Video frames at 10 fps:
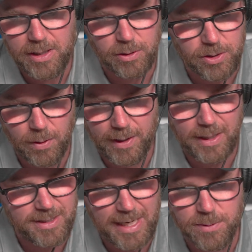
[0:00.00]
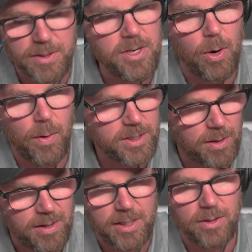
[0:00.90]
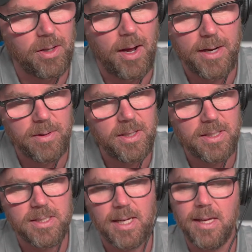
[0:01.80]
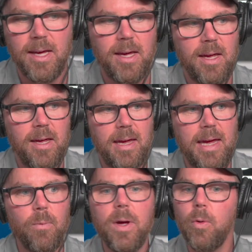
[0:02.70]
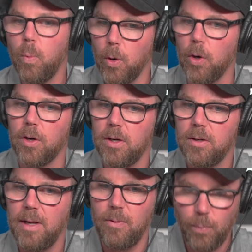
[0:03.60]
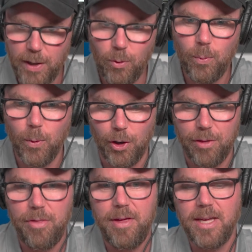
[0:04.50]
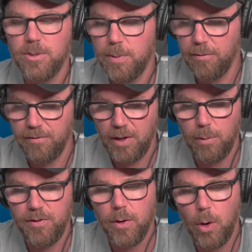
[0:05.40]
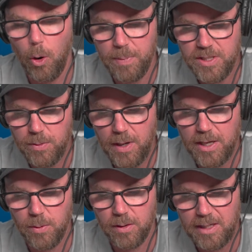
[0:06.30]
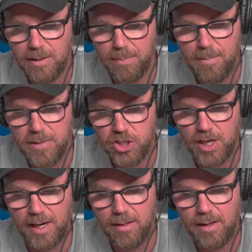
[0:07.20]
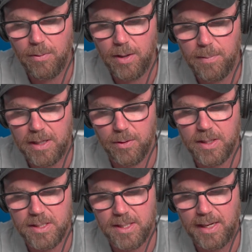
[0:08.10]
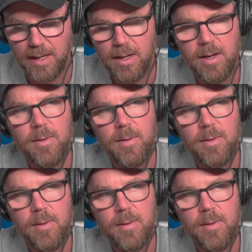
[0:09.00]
think you're told, like, it takes one to know one, so I think you're in line with this. It's like, it will work. It will work. The things will flow if you're open to it and you are leading by mission. And I think what I'm hearing, it's like,